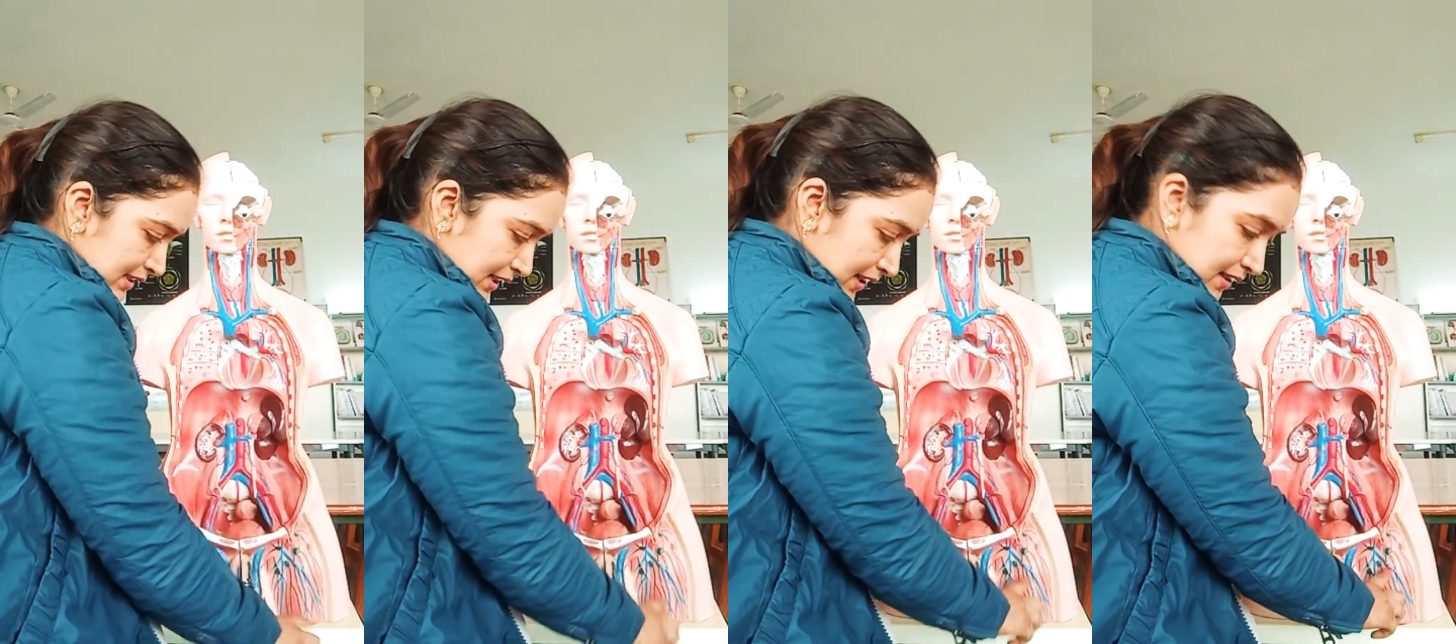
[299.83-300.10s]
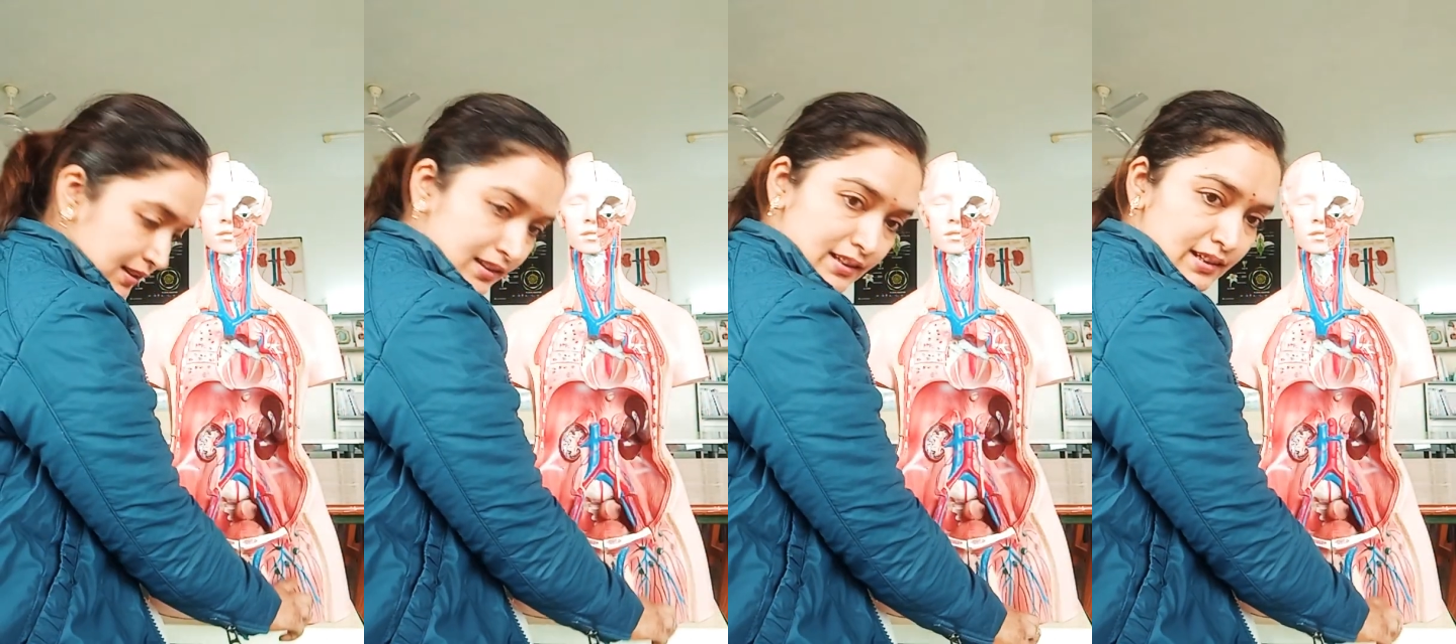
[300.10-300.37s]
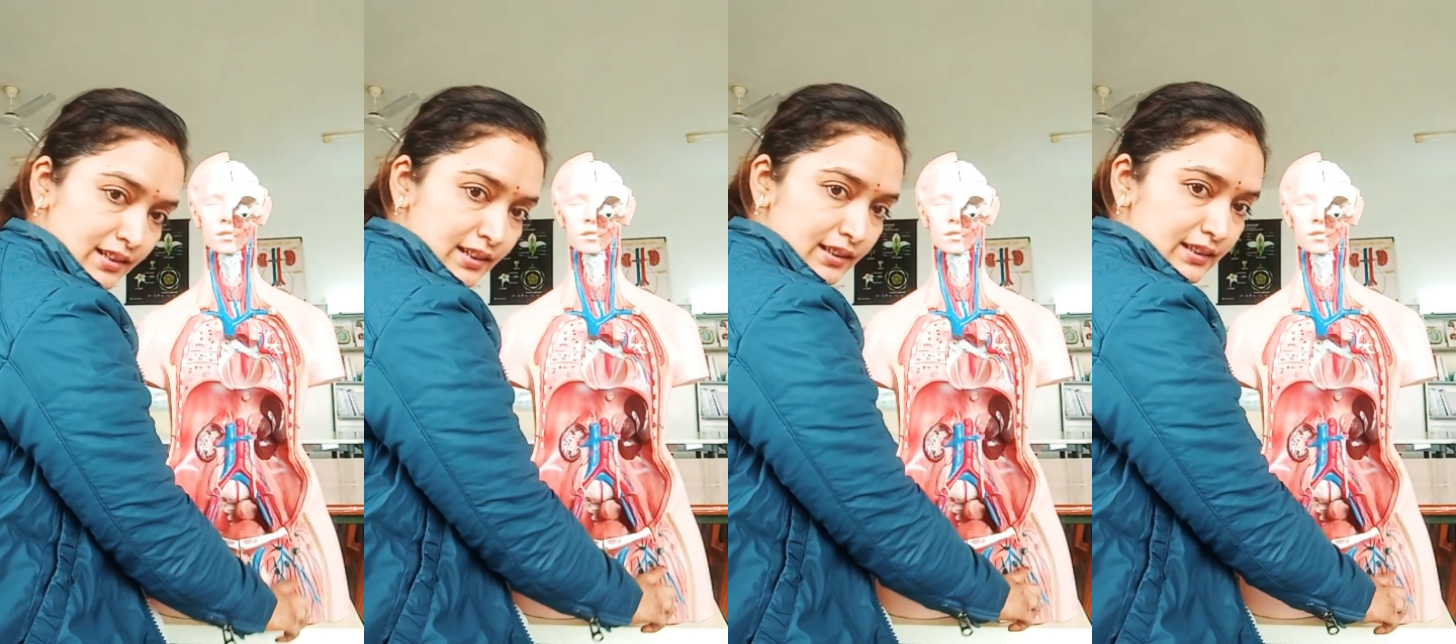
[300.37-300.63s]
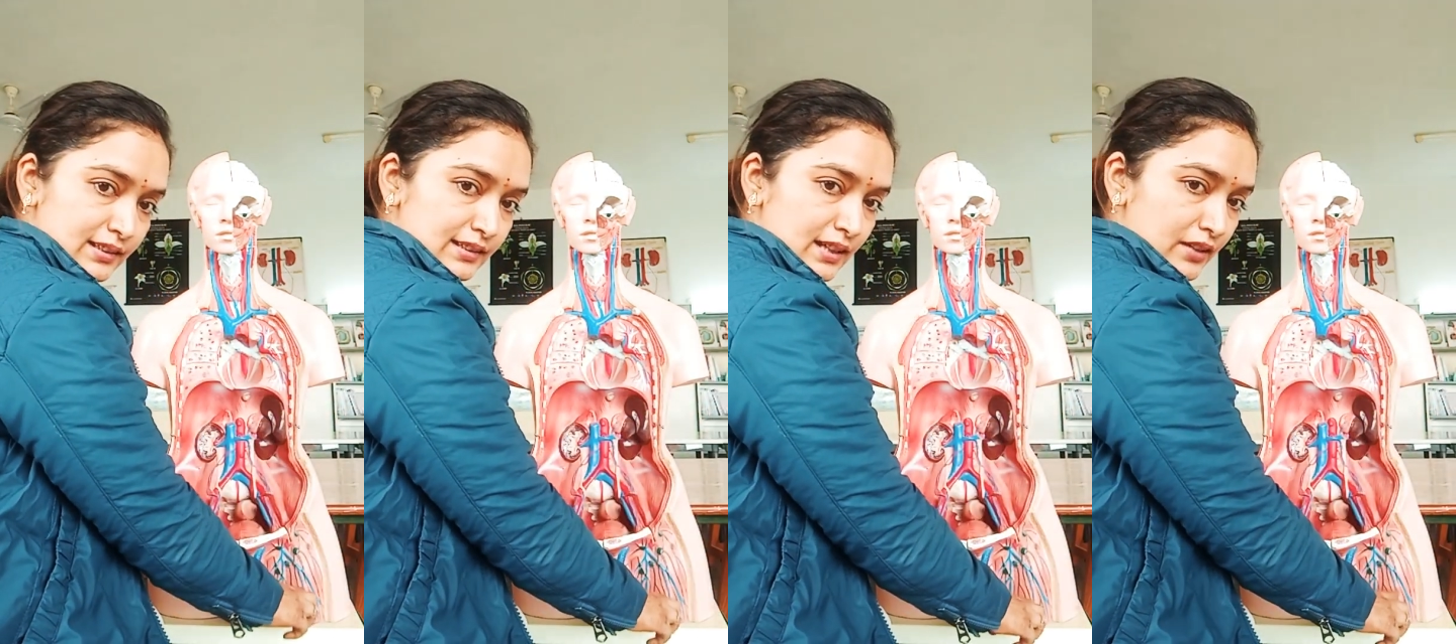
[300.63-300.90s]
are
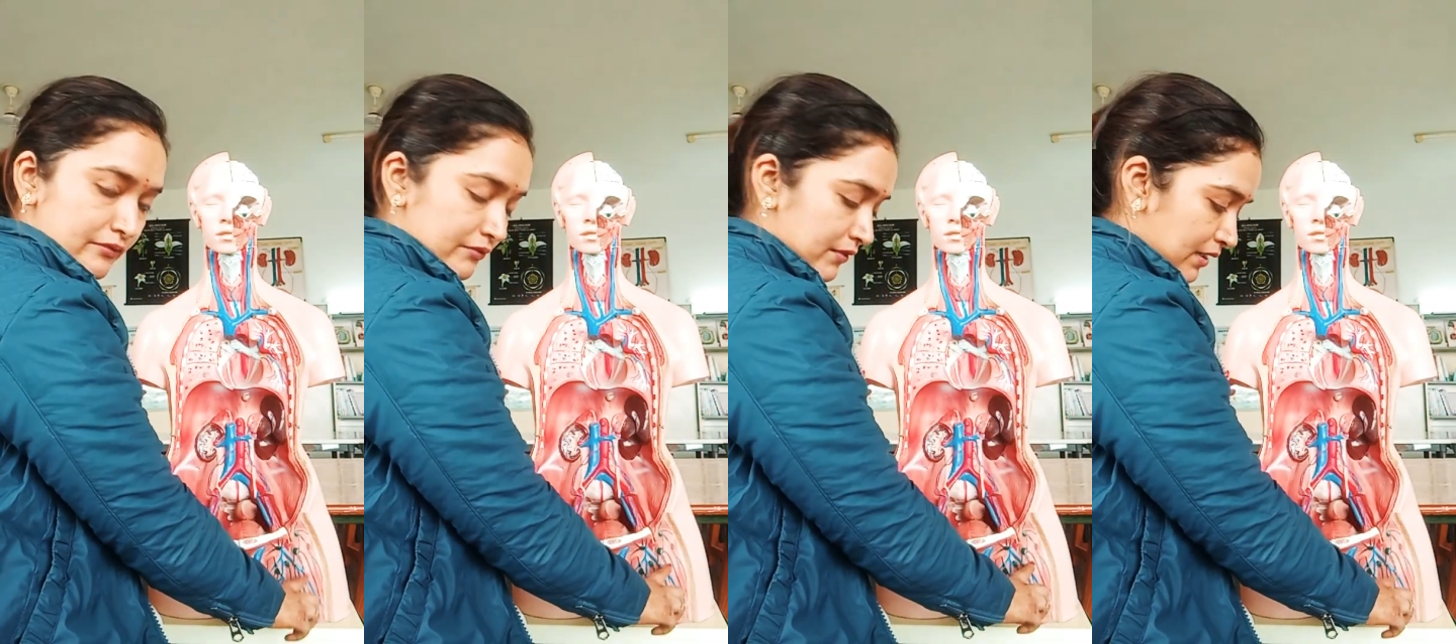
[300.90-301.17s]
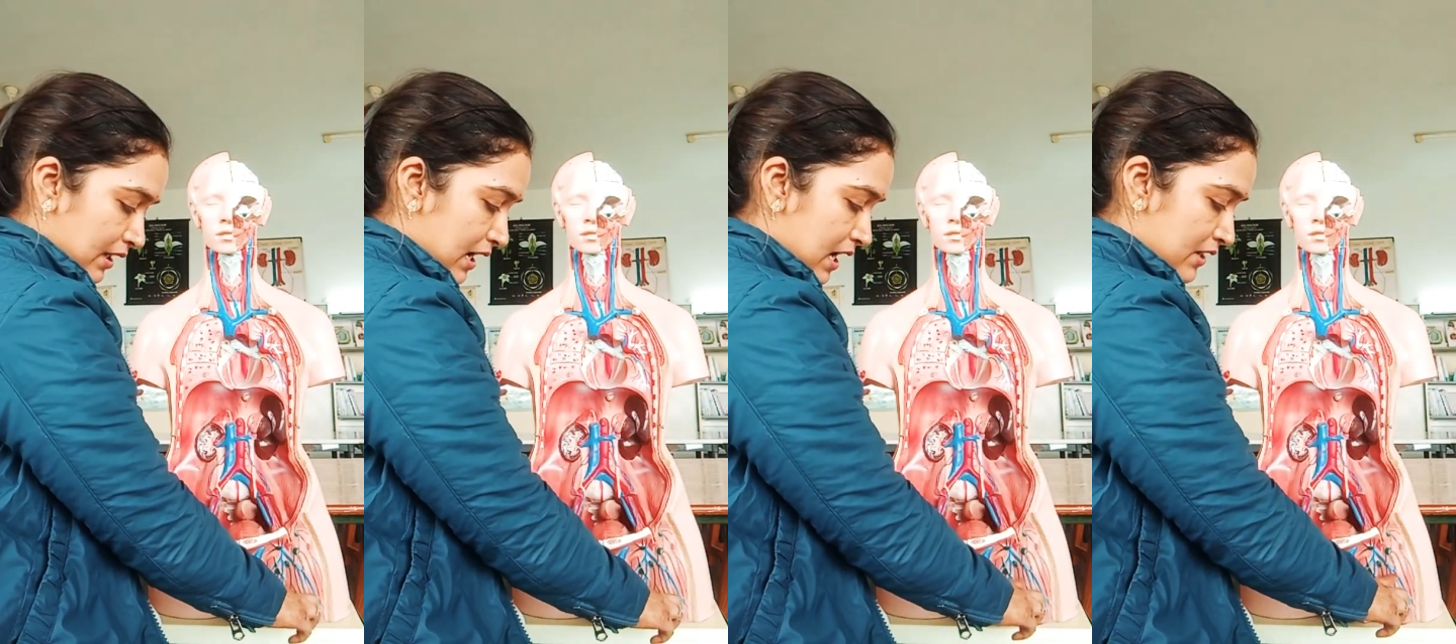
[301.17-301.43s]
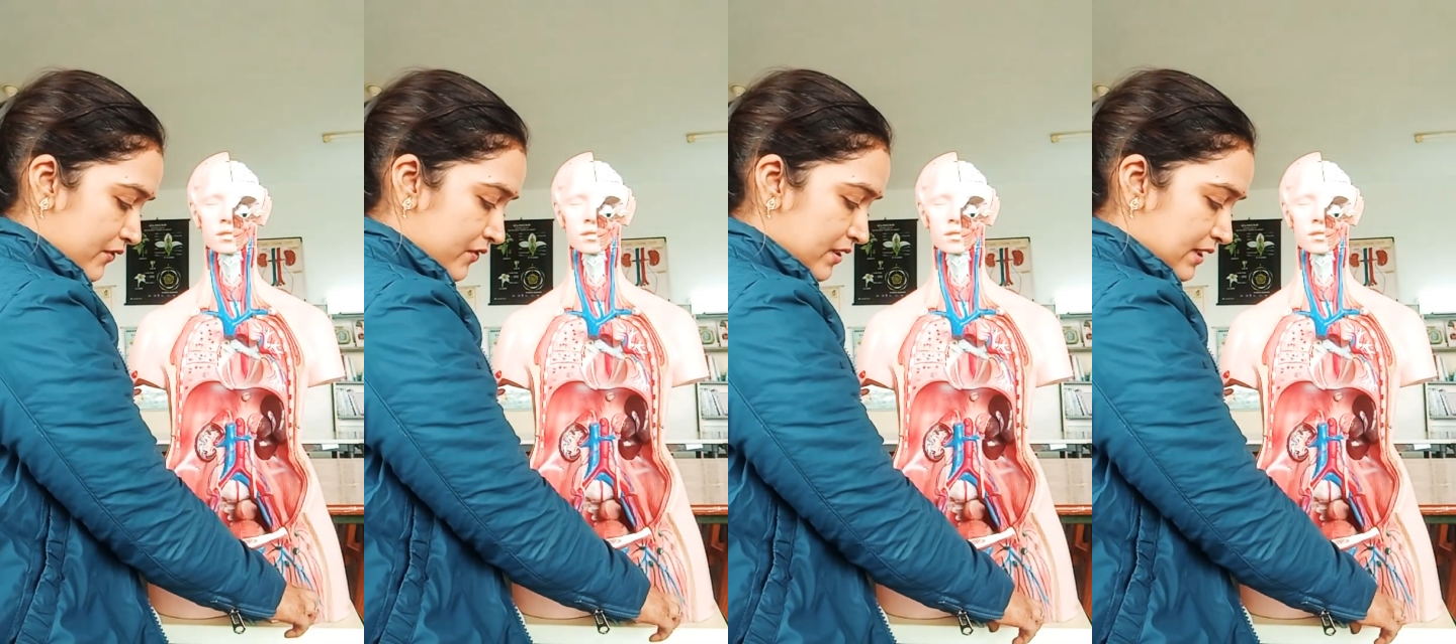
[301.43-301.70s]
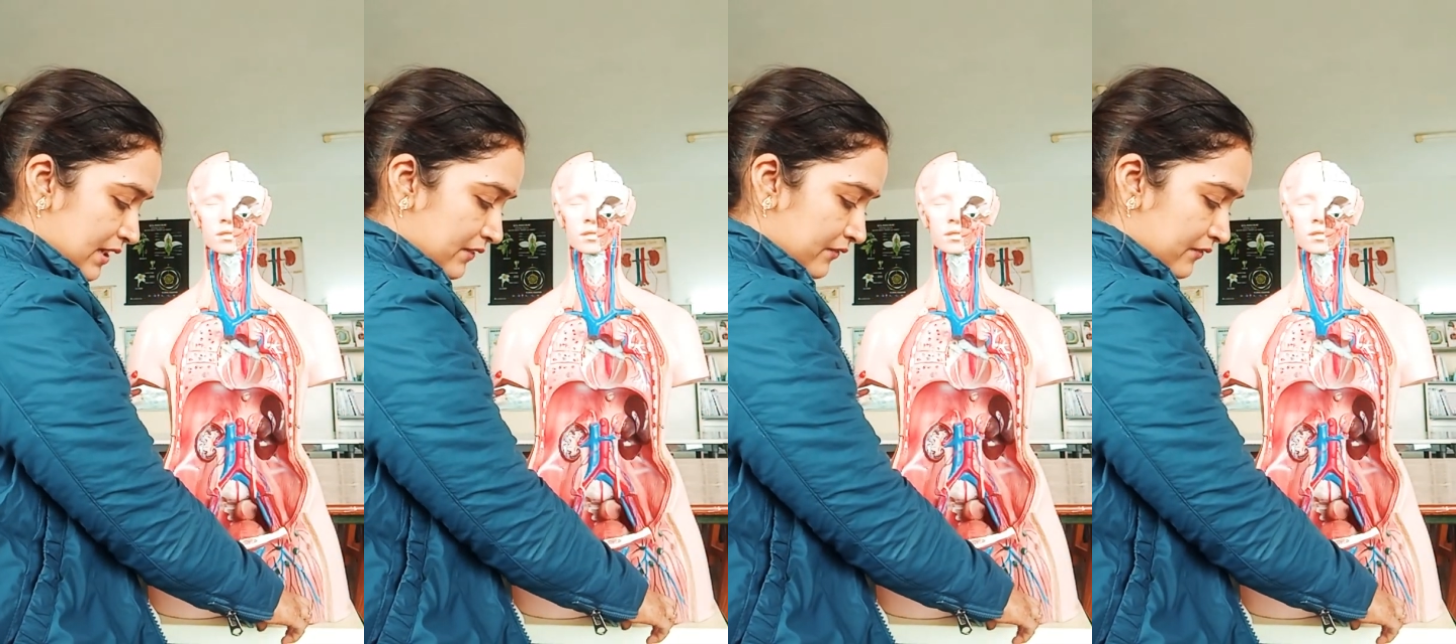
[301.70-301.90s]
these are arteries and